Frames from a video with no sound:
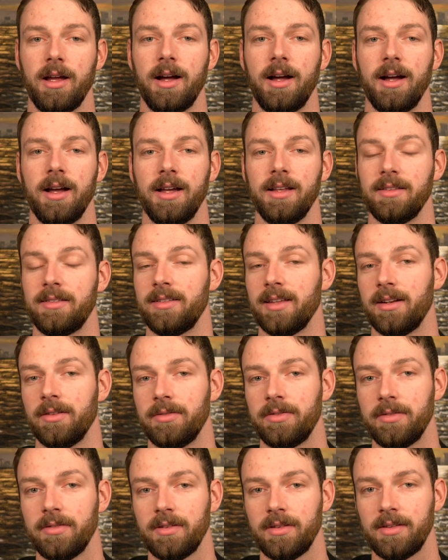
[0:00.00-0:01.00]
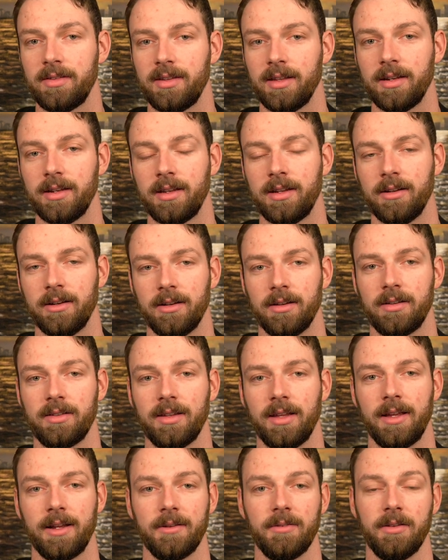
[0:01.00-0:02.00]
Instead of sitting here
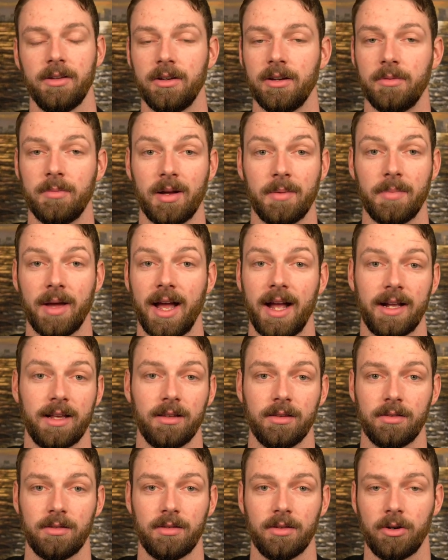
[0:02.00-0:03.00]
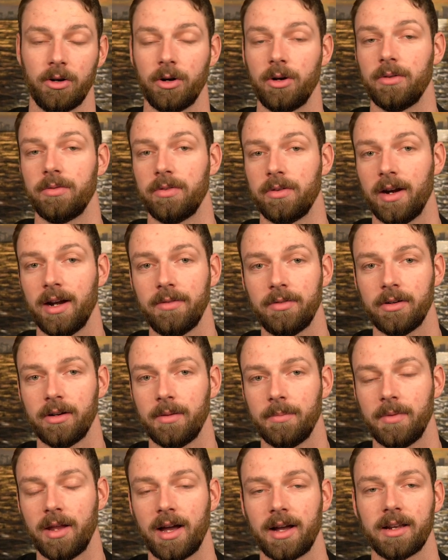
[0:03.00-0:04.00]
saying, my back is hurt forever and
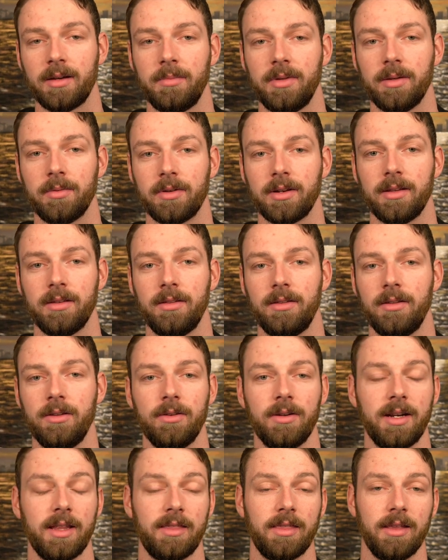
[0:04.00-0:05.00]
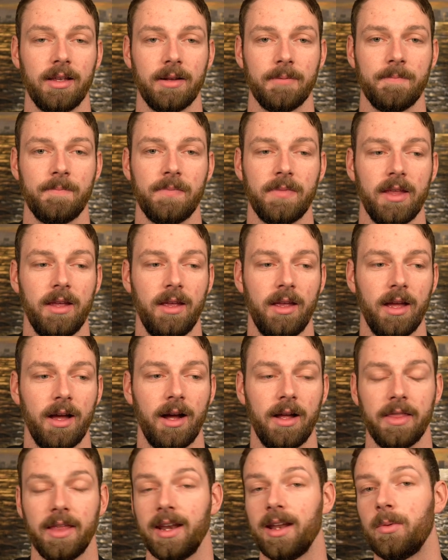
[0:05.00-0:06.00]
I'm not going to be able to do anything
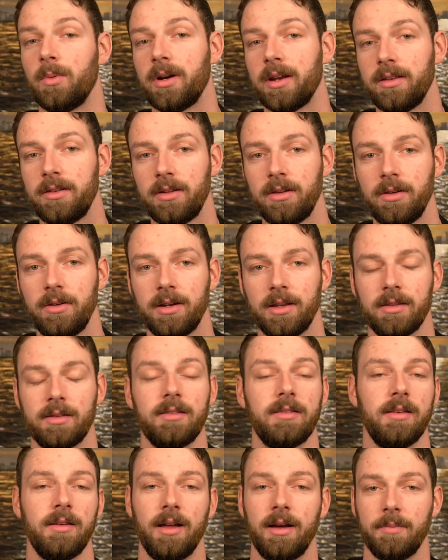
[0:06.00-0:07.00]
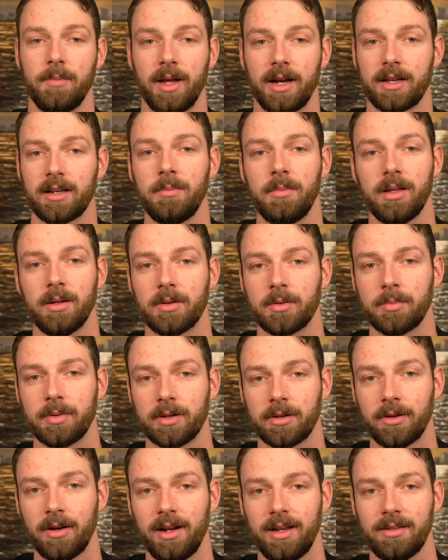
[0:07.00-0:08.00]
that I want to do, and I'm not going to be able to
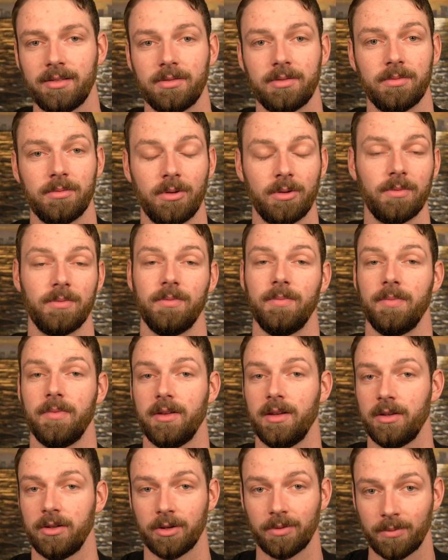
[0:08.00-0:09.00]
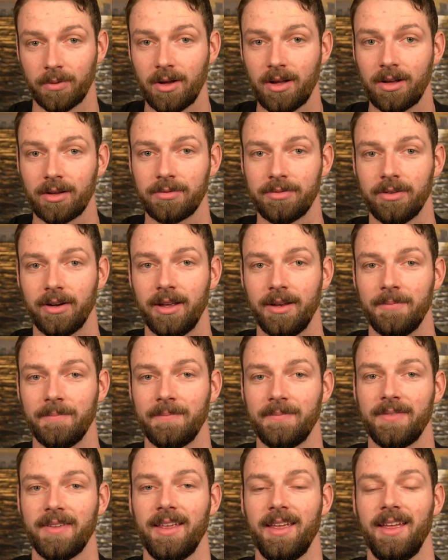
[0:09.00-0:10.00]
progress. Well, you're wrong, friend.
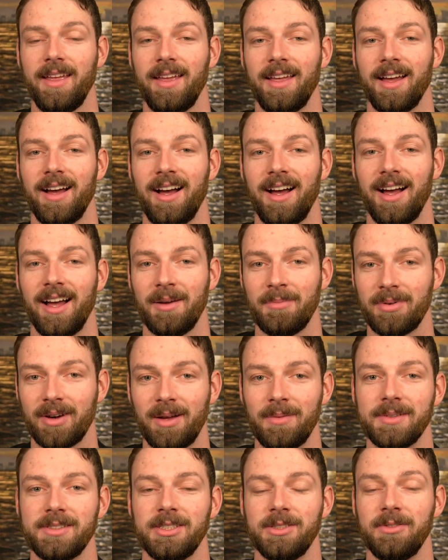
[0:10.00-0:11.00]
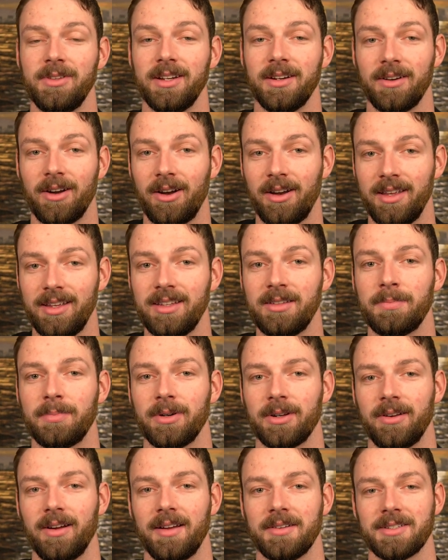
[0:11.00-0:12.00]
I promise you there is
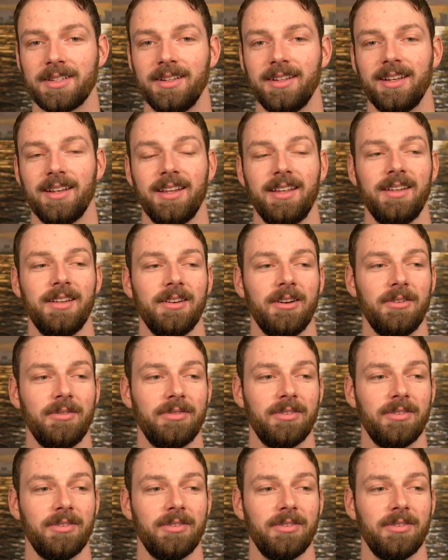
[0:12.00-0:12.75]
progression.